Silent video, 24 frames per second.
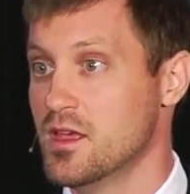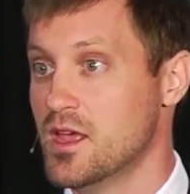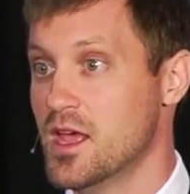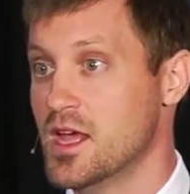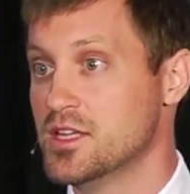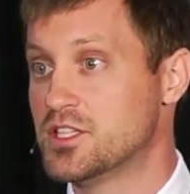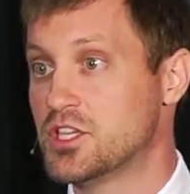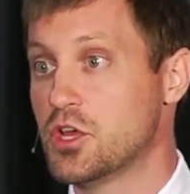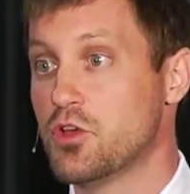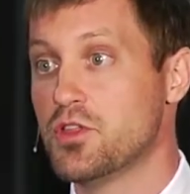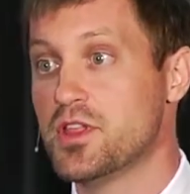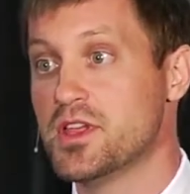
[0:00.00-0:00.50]

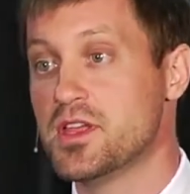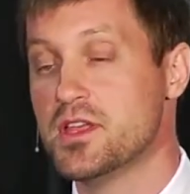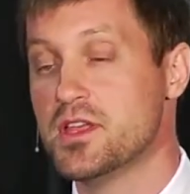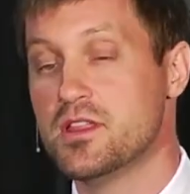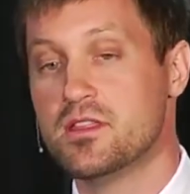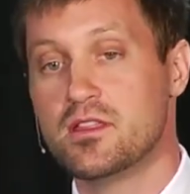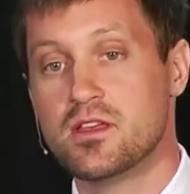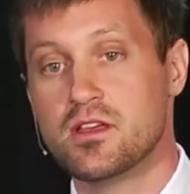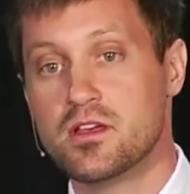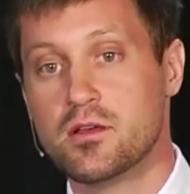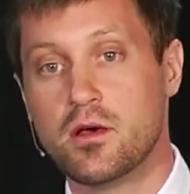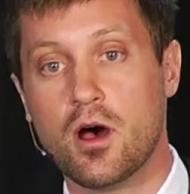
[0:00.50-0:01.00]
And so
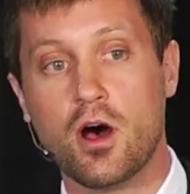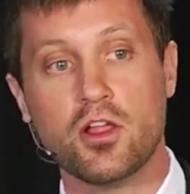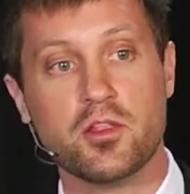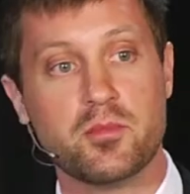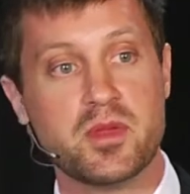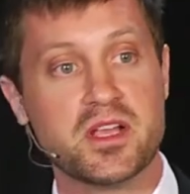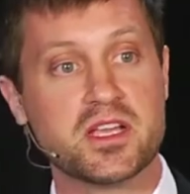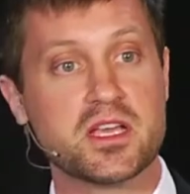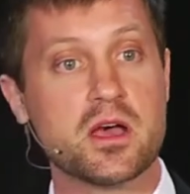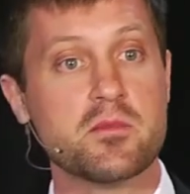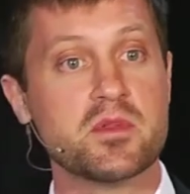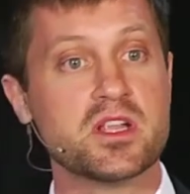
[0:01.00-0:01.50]
all the
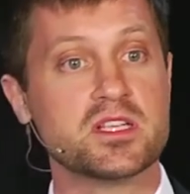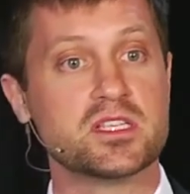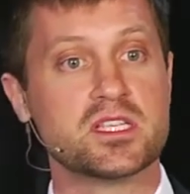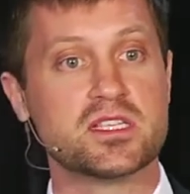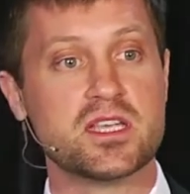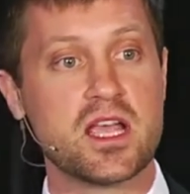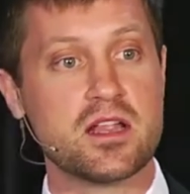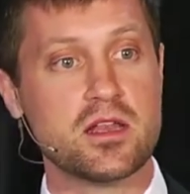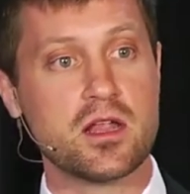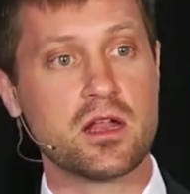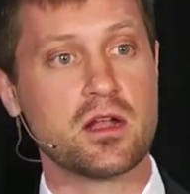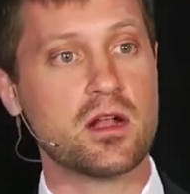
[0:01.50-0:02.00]
big companies
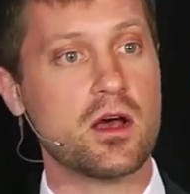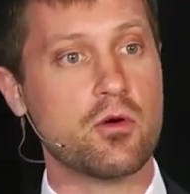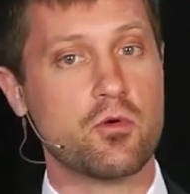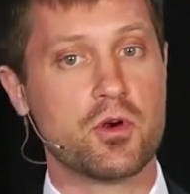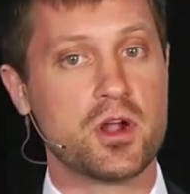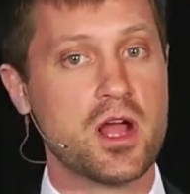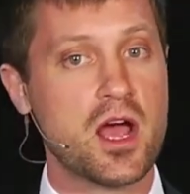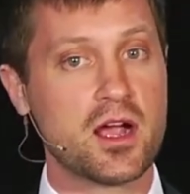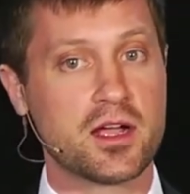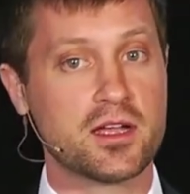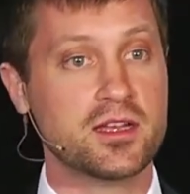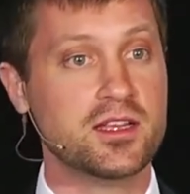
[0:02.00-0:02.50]
say, no, we're
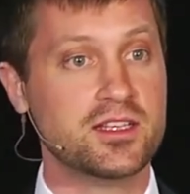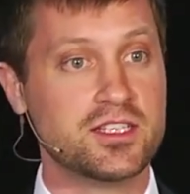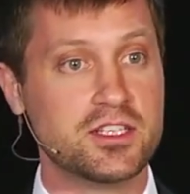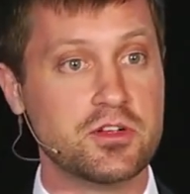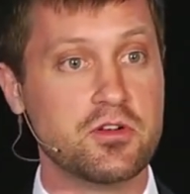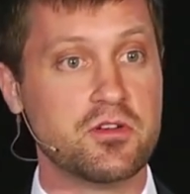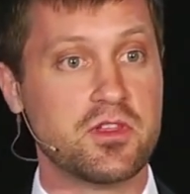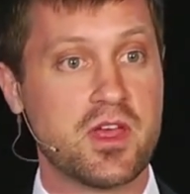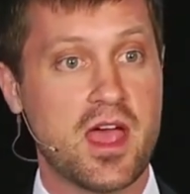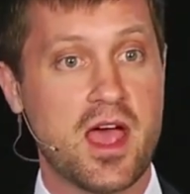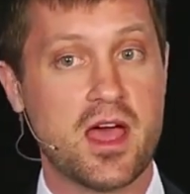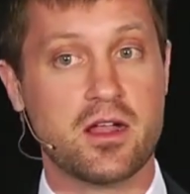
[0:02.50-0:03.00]
not going to
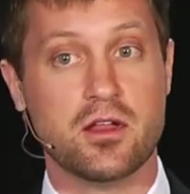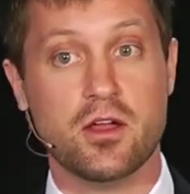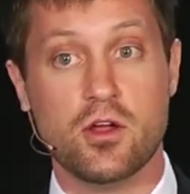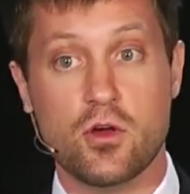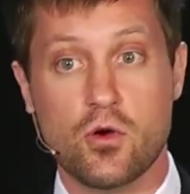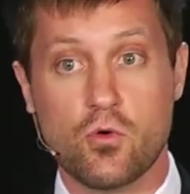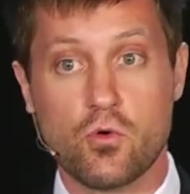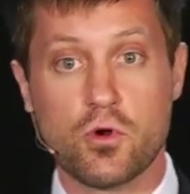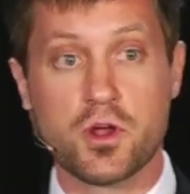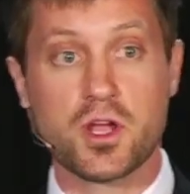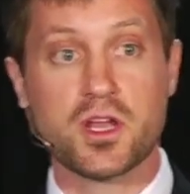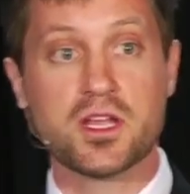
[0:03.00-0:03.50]
do
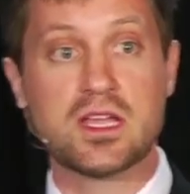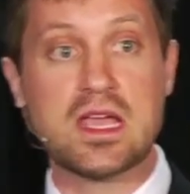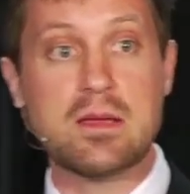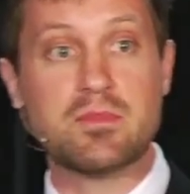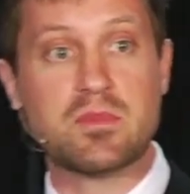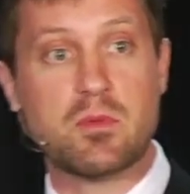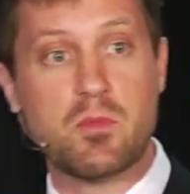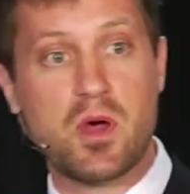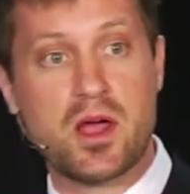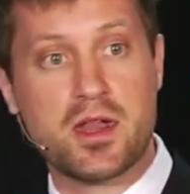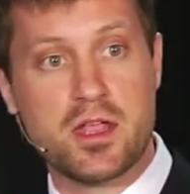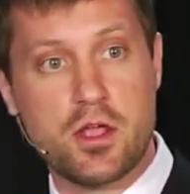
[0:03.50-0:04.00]
that. We're going to keep
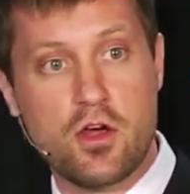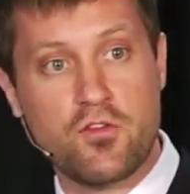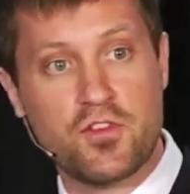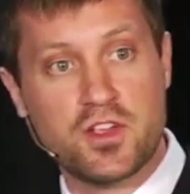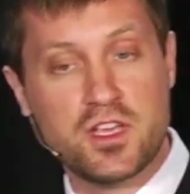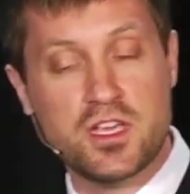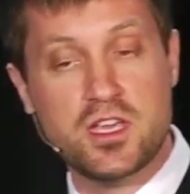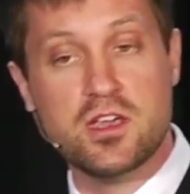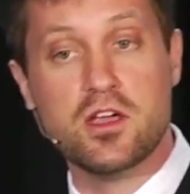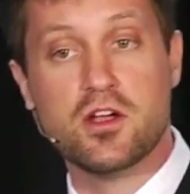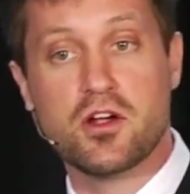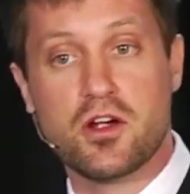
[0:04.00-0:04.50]
the money over
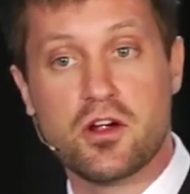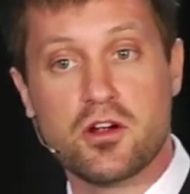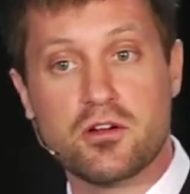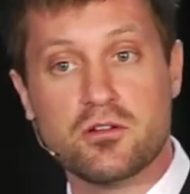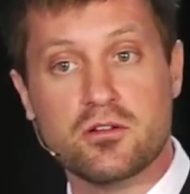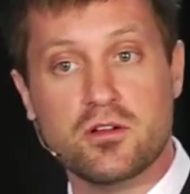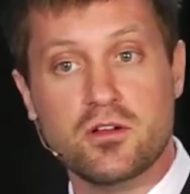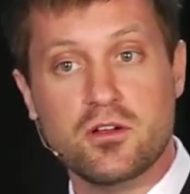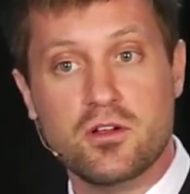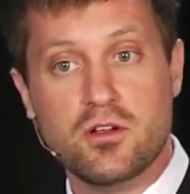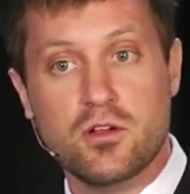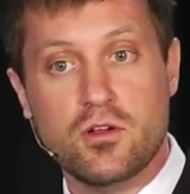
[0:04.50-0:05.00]
here
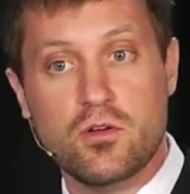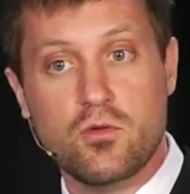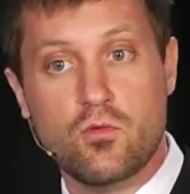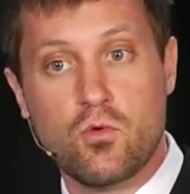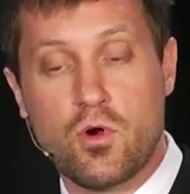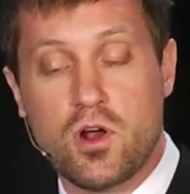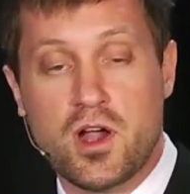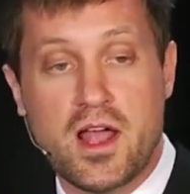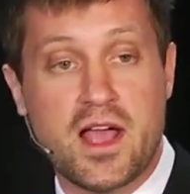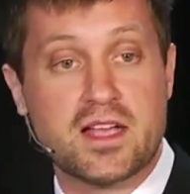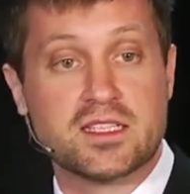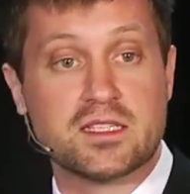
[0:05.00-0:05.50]

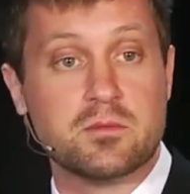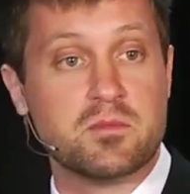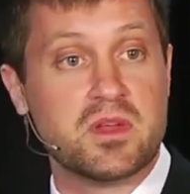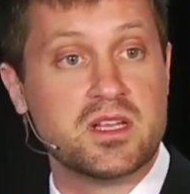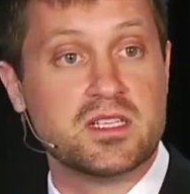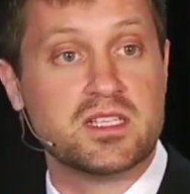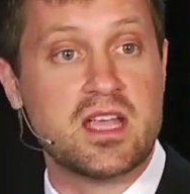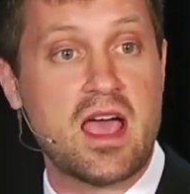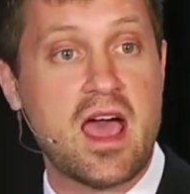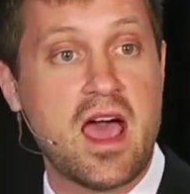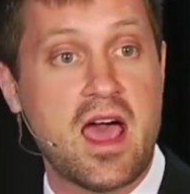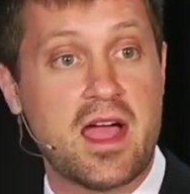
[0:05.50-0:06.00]
where it hasn't been
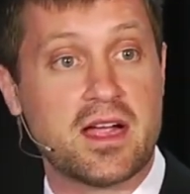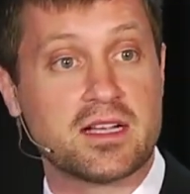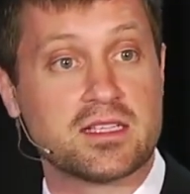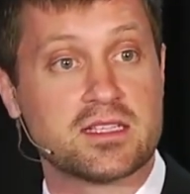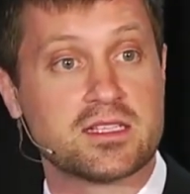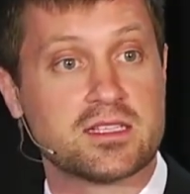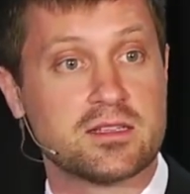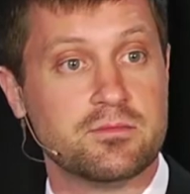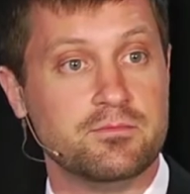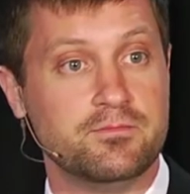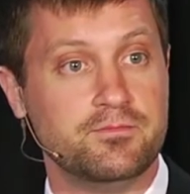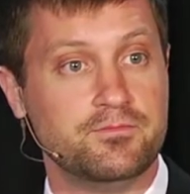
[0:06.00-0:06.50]

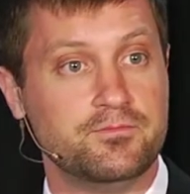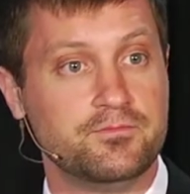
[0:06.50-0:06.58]
taxed.